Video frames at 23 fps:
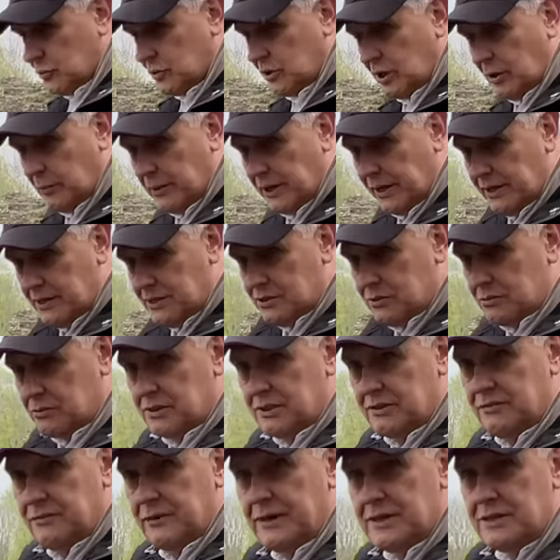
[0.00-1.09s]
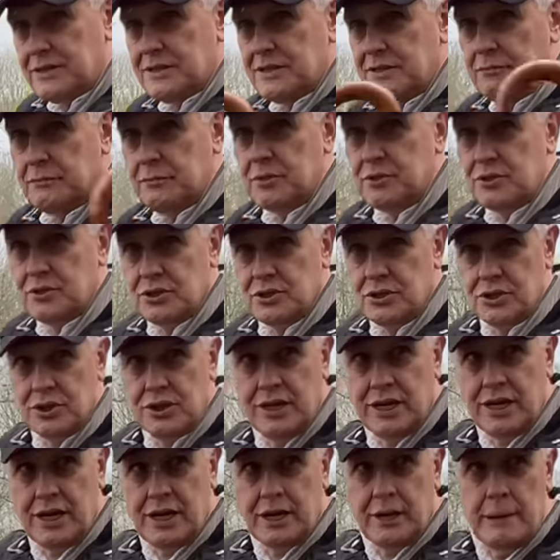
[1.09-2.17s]
coming into a defensive position
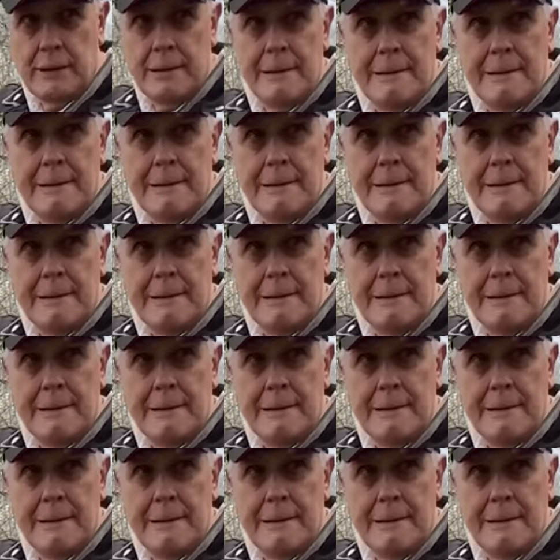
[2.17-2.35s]
here.